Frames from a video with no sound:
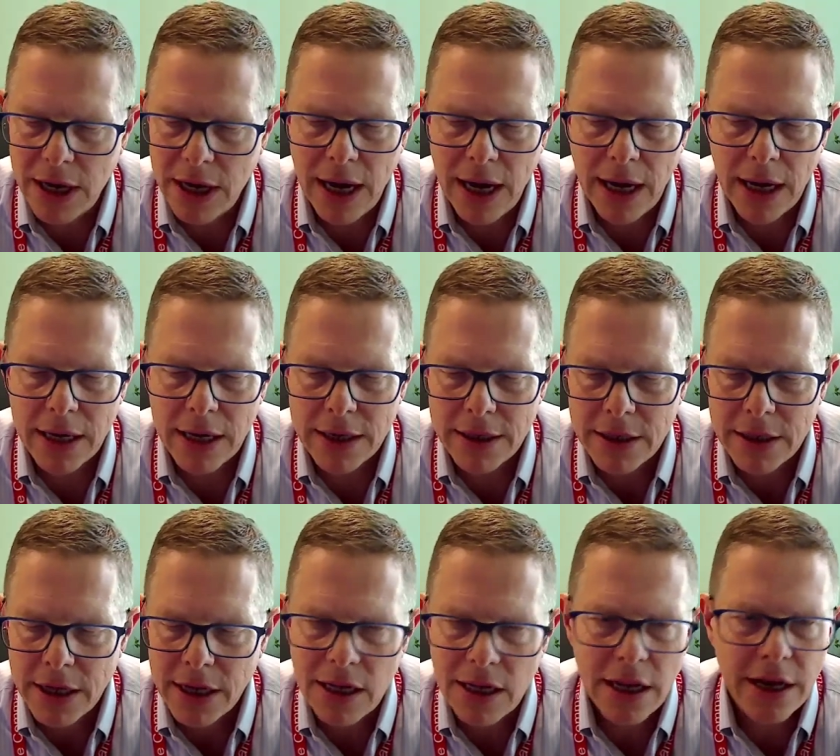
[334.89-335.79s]
uh,
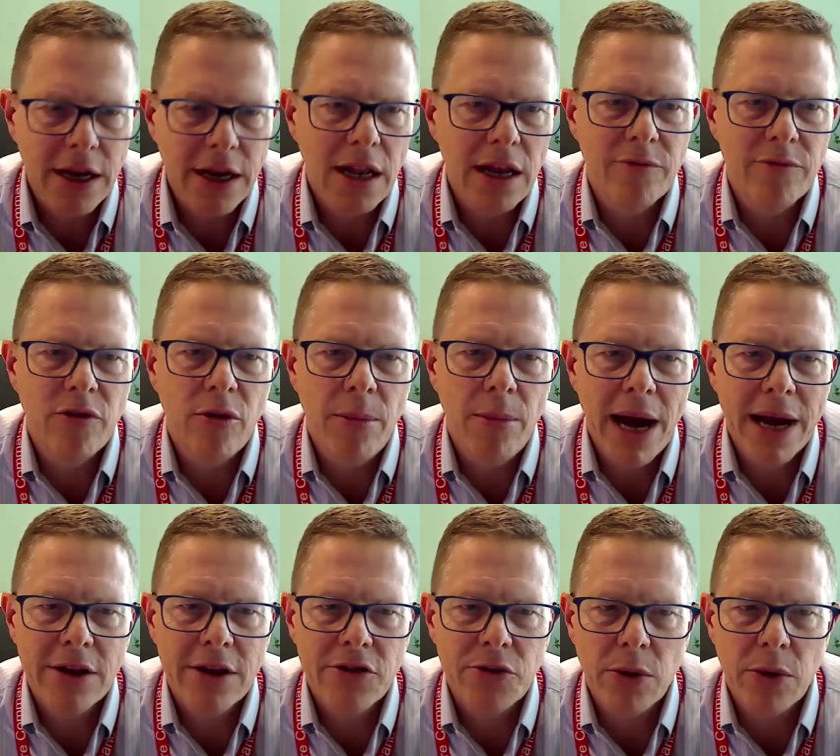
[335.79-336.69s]
clinical
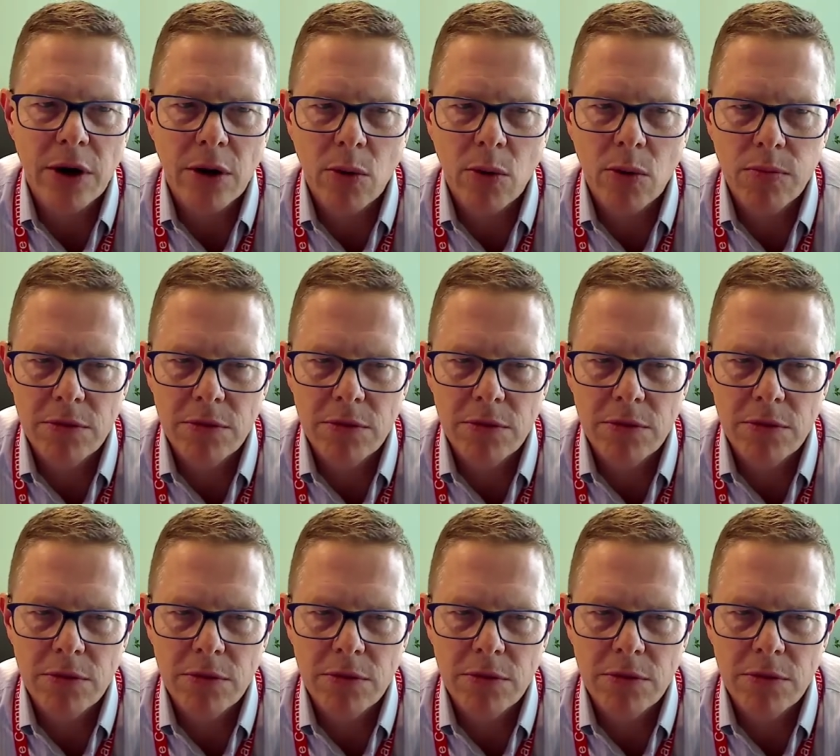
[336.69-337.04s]
informatics work.